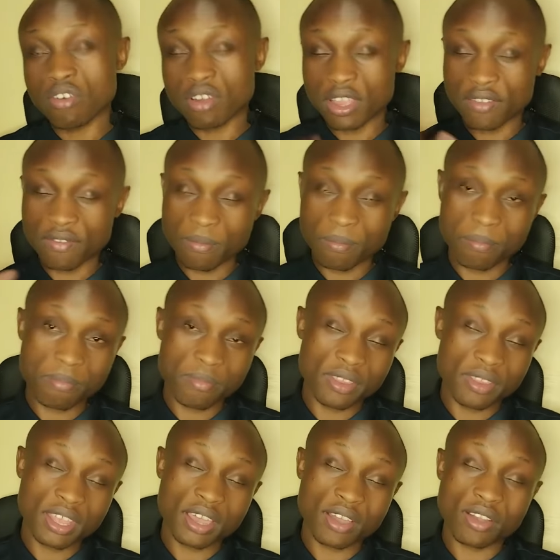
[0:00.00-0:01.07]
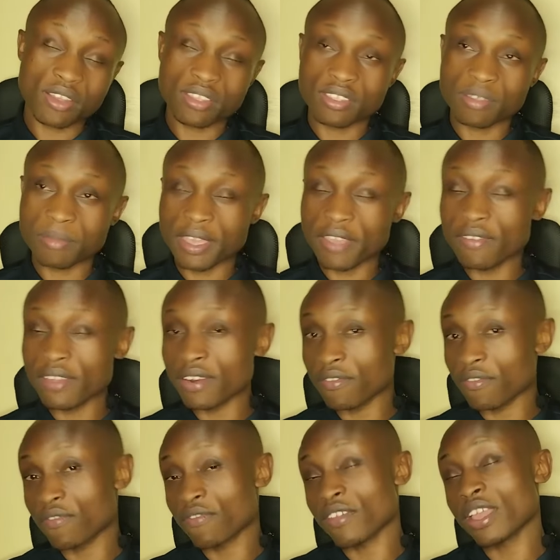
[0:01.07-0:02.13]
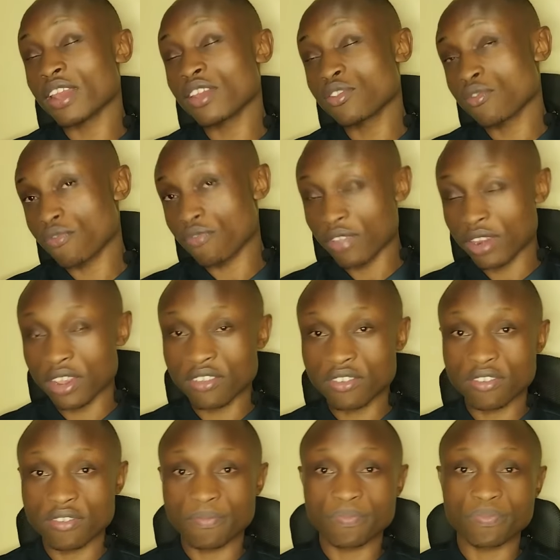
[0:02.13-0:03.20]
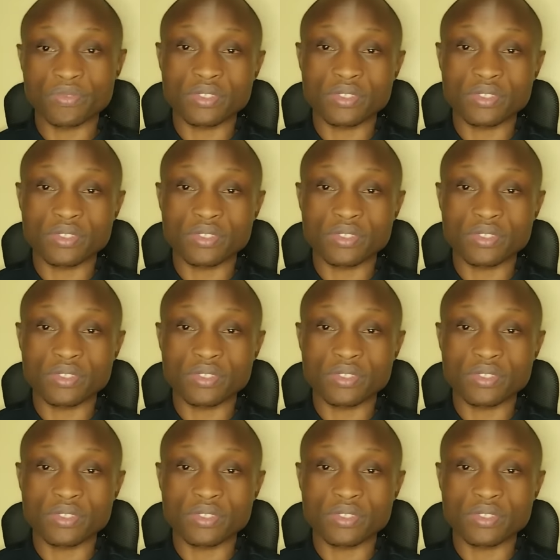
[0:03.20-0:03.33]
or he may even fail to finish